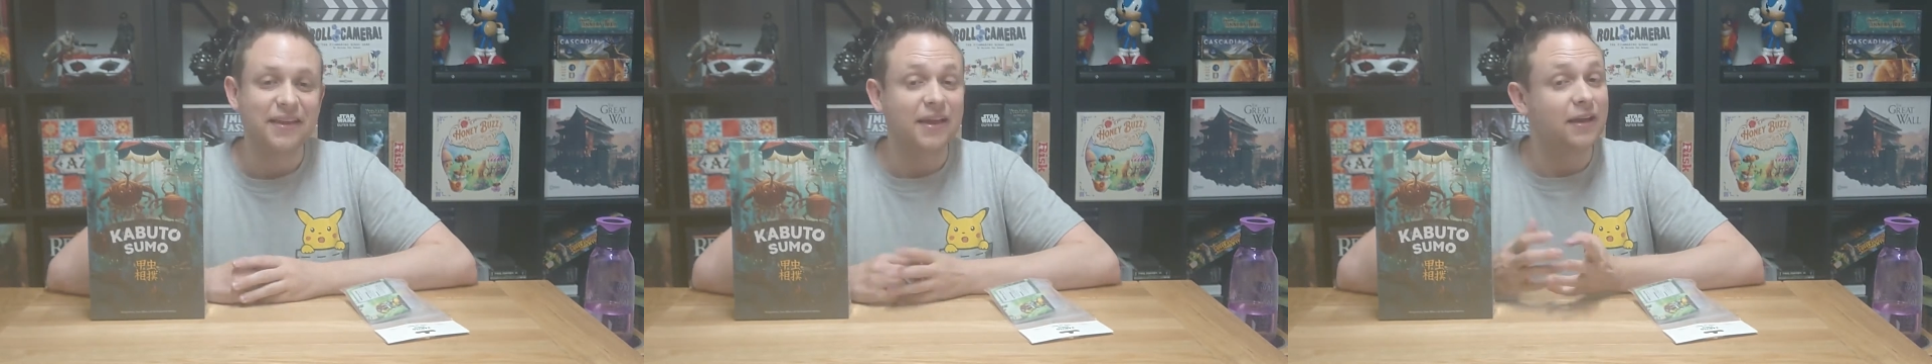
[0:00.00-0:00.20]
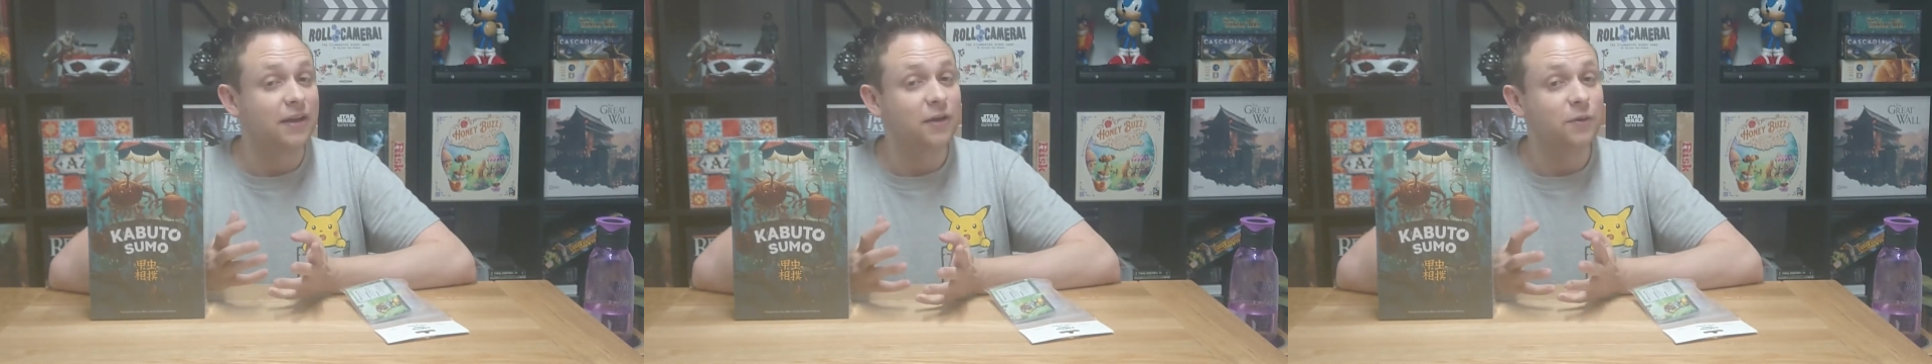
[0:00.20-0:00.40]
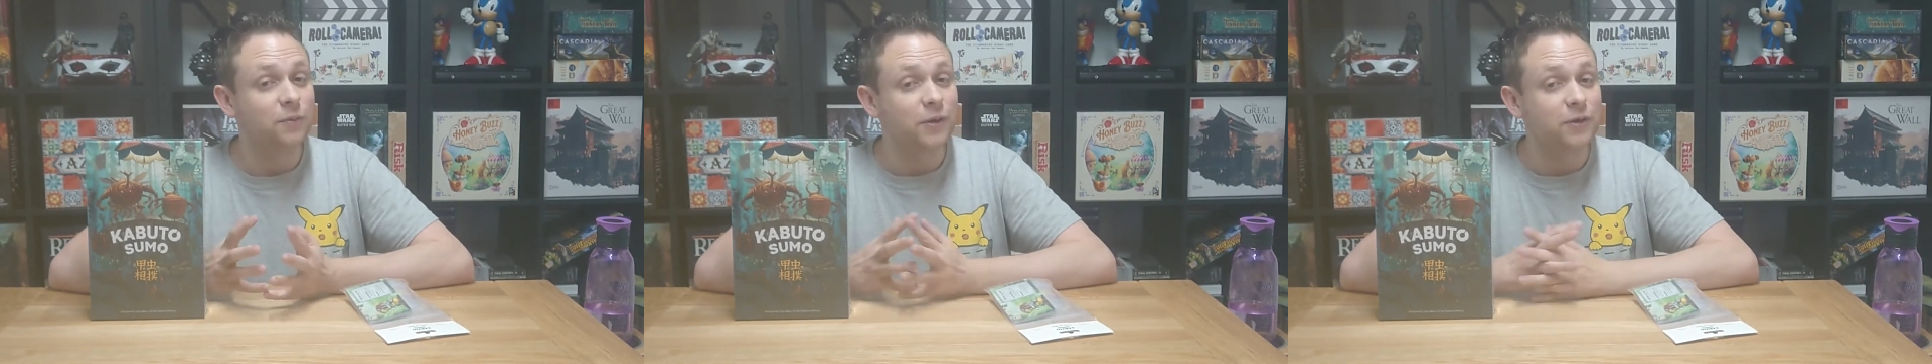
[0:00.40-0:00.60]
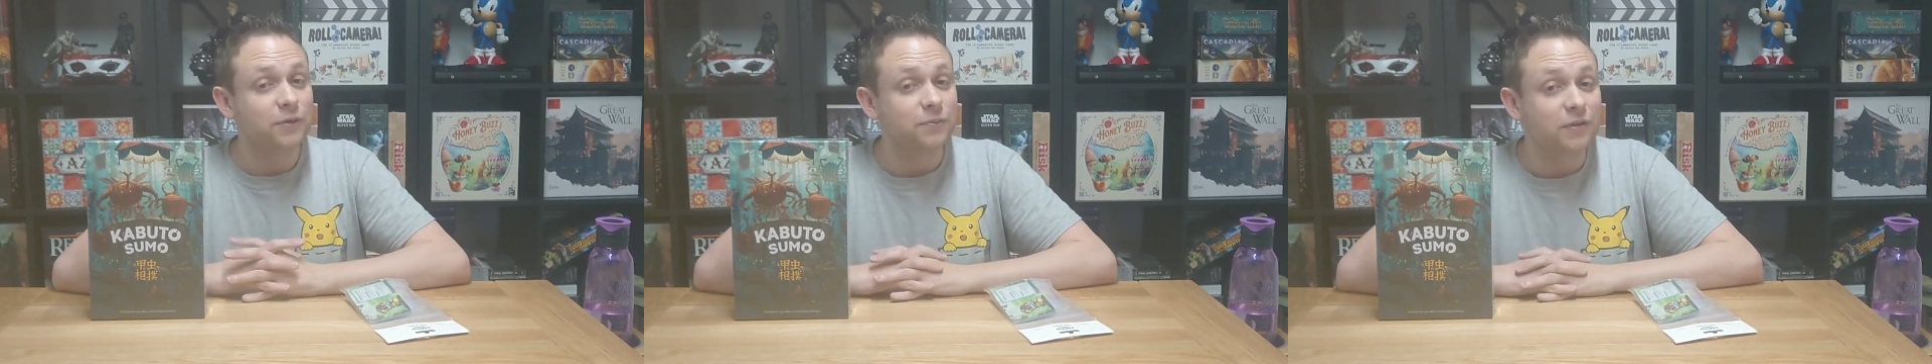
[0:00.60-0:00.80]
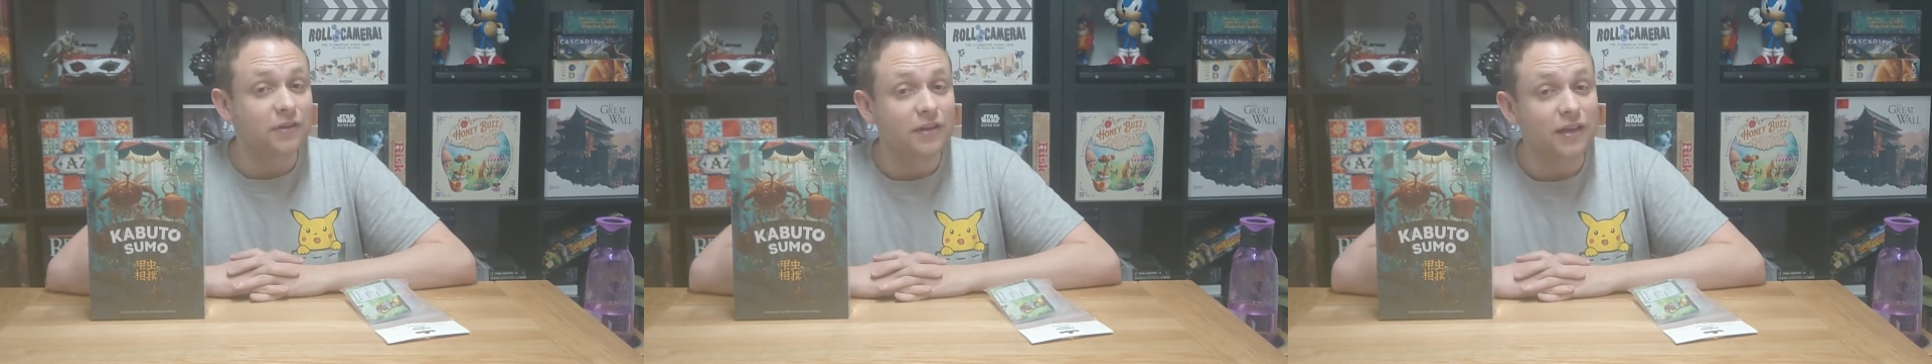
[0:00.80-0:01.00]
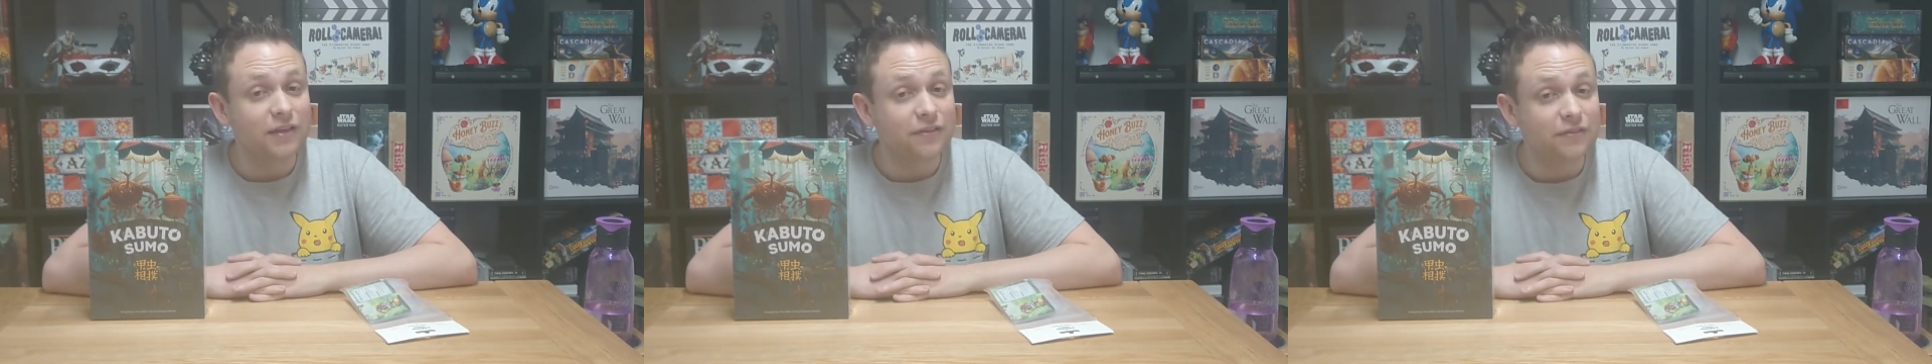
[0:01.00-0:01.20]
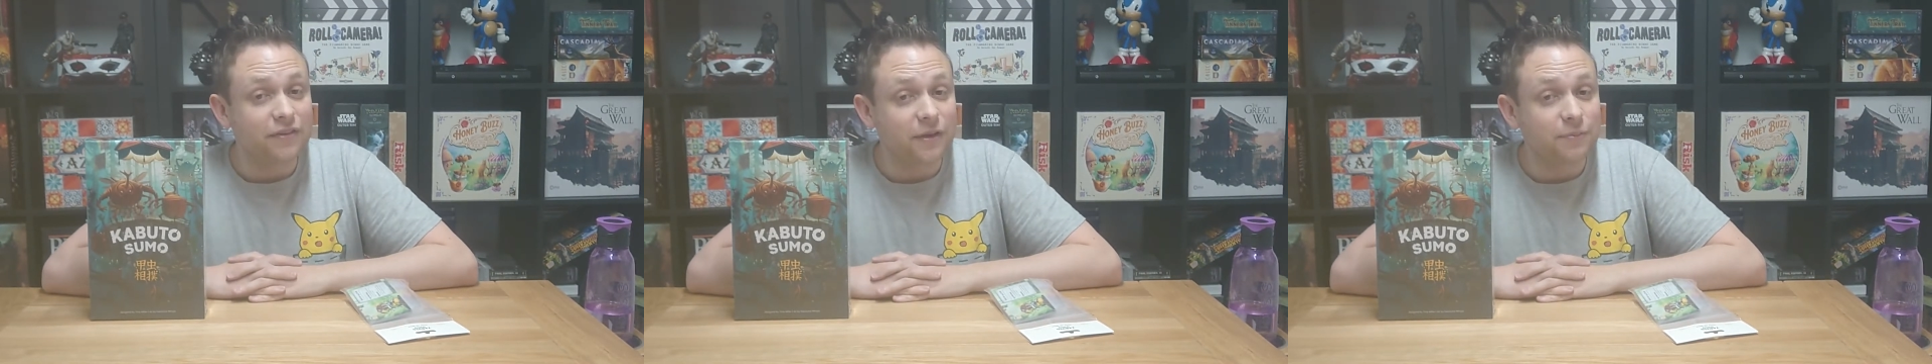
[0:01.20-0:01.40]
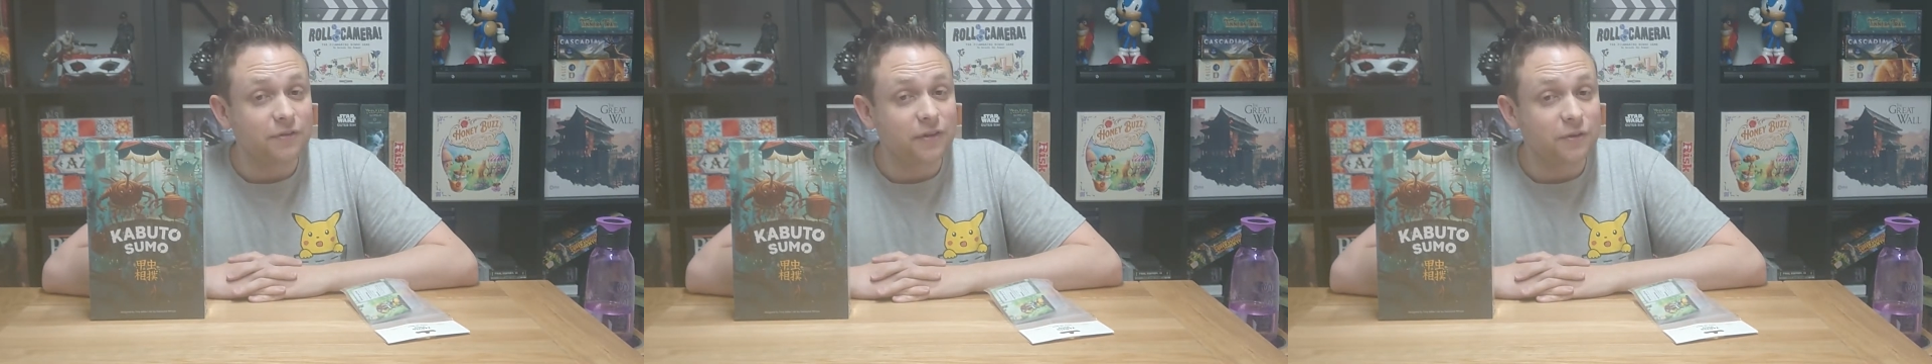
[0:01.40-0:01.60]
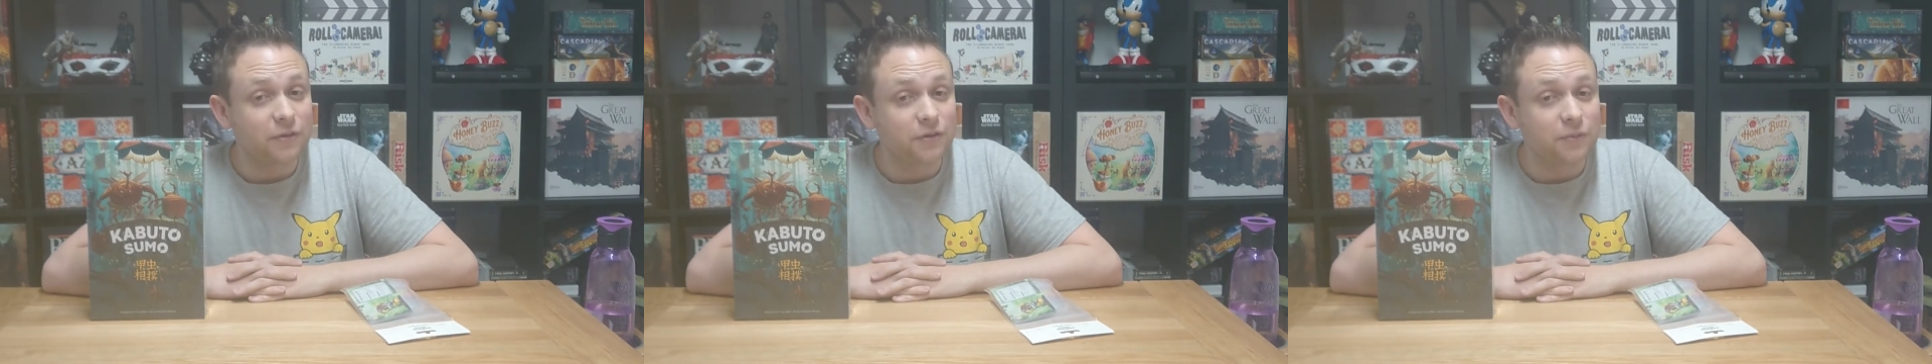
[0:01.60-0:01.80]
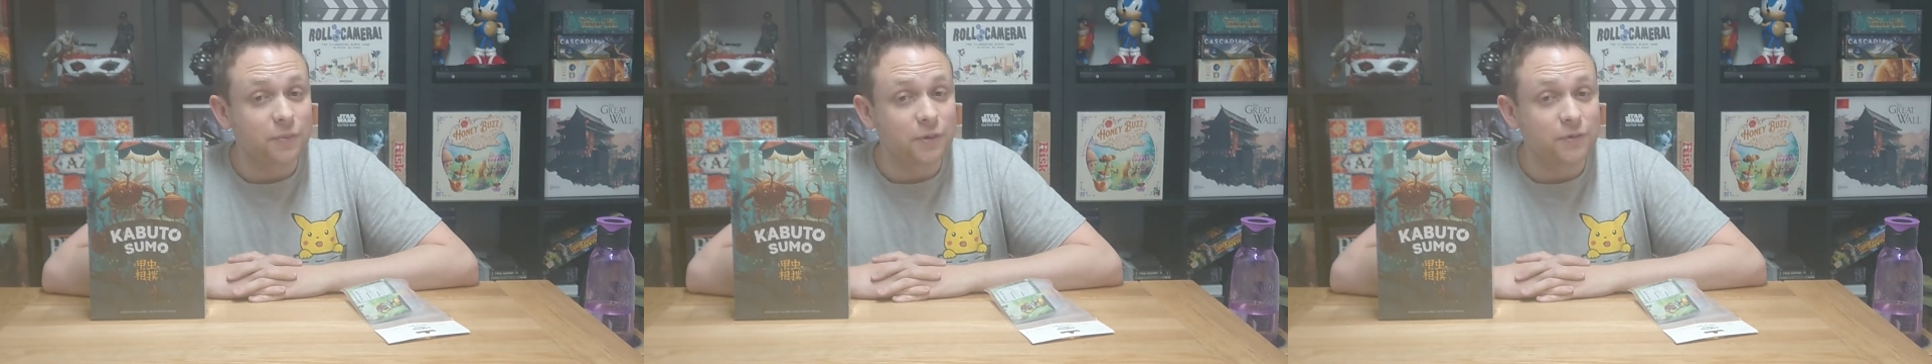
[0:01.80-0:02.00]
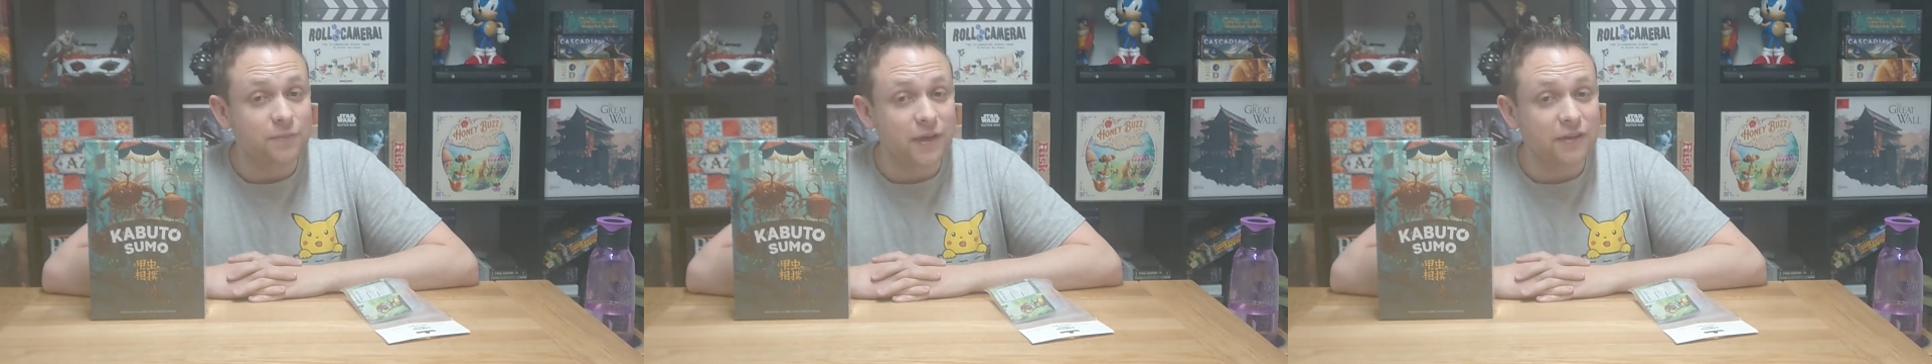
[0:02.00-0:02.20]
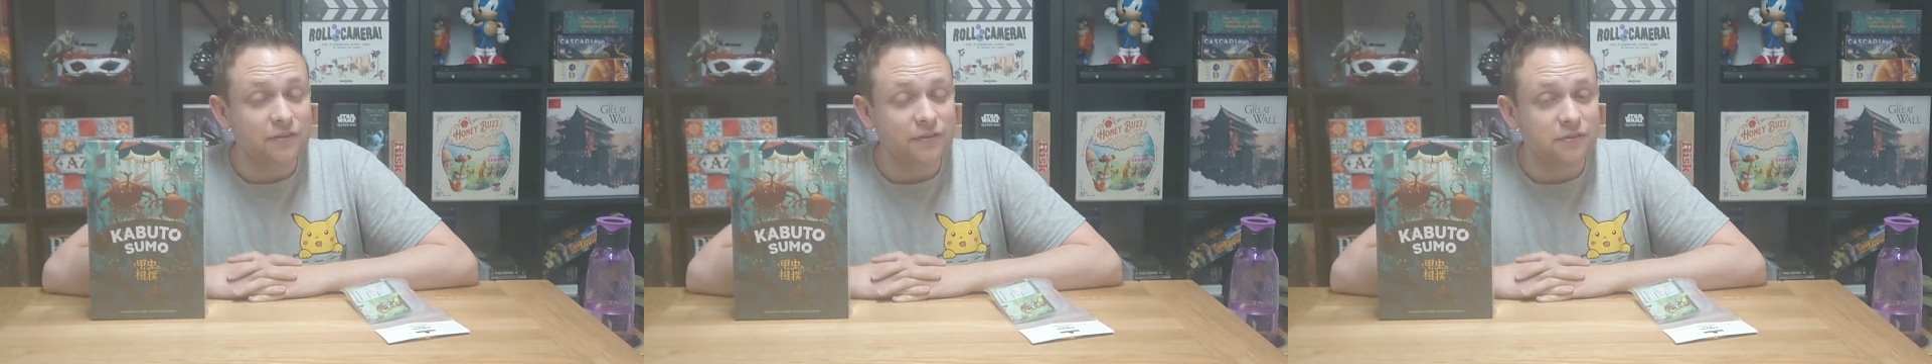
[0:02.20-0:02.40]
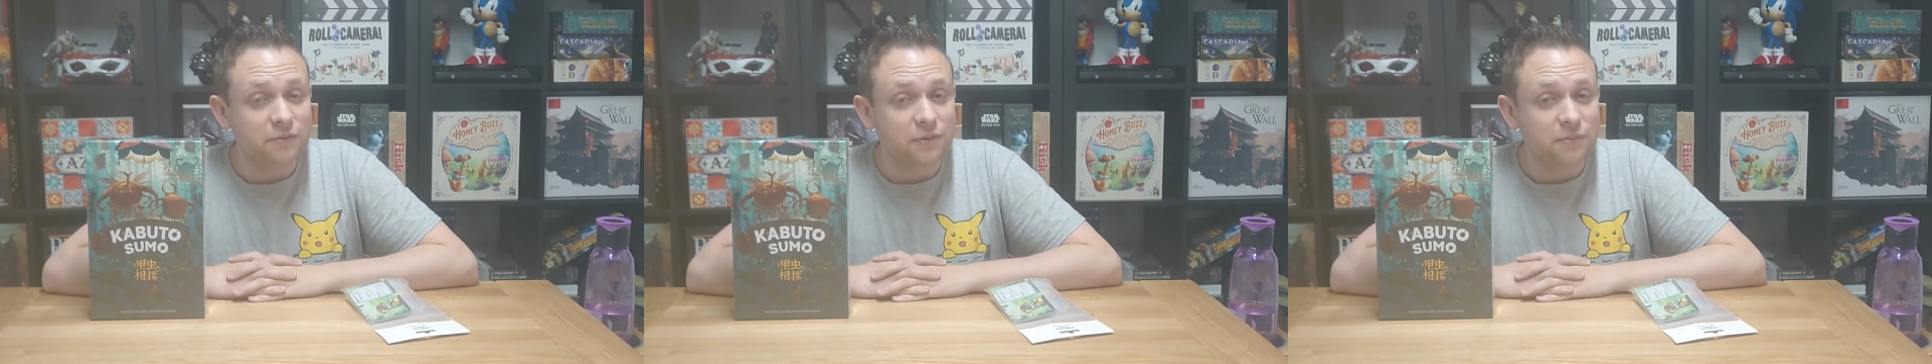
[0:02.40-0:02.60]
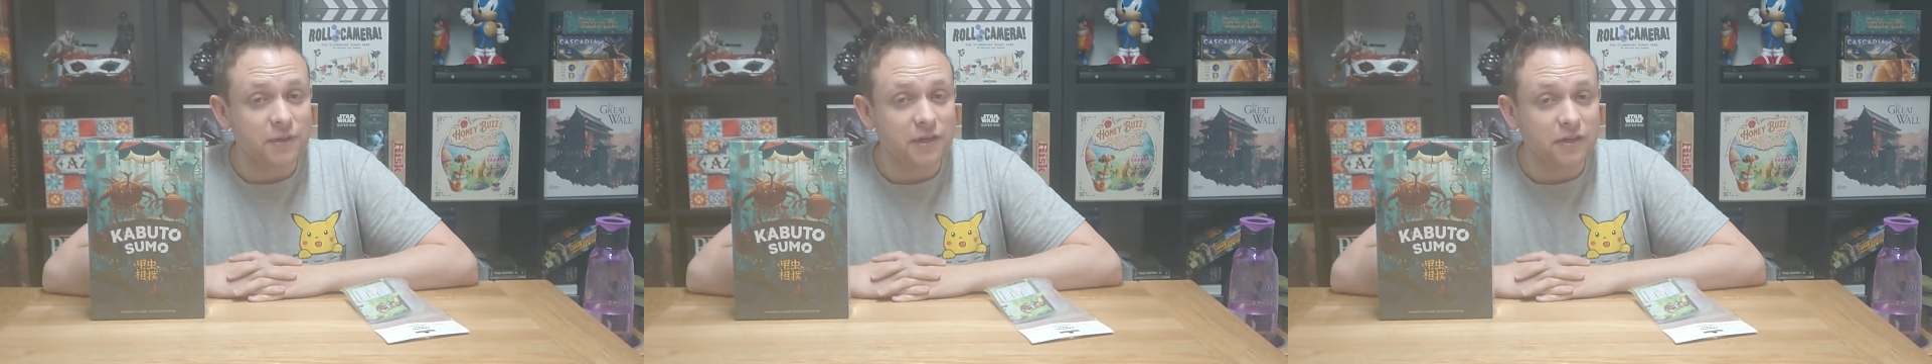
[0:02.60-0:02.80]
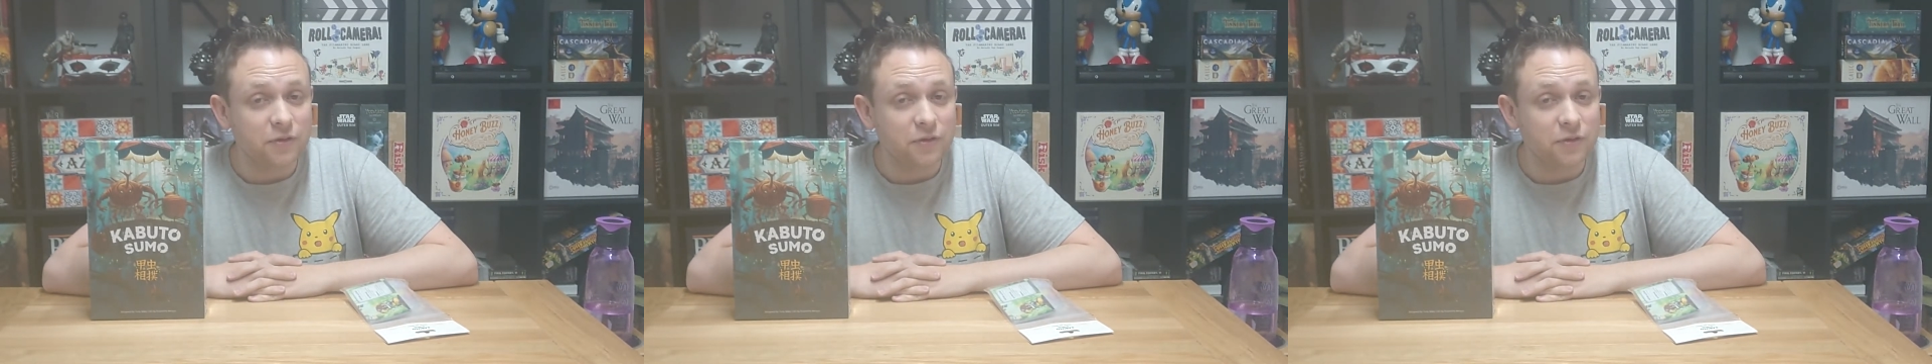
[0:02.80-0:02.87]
Hello and welcome to the latest episode of the Board Masters with me,